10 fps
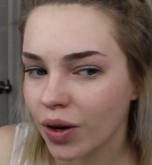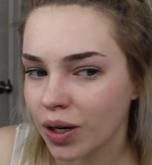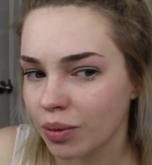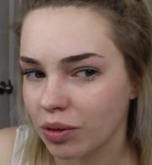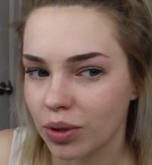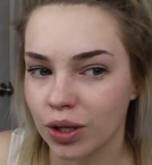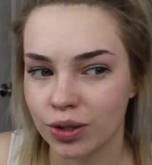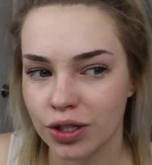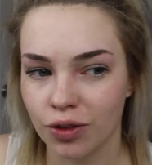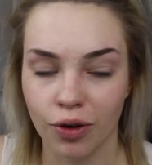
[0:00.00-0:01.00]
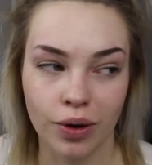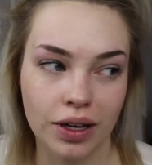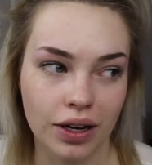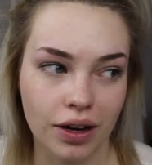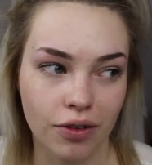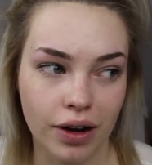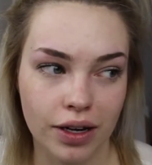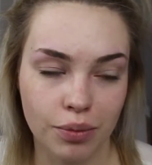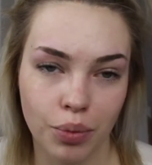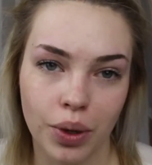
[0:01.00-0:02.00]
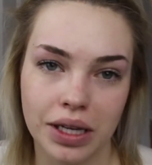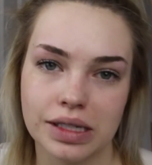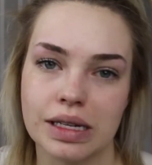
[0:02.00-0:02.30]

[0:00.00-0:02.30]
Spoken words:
Or maybe I'll just throw it in at a random point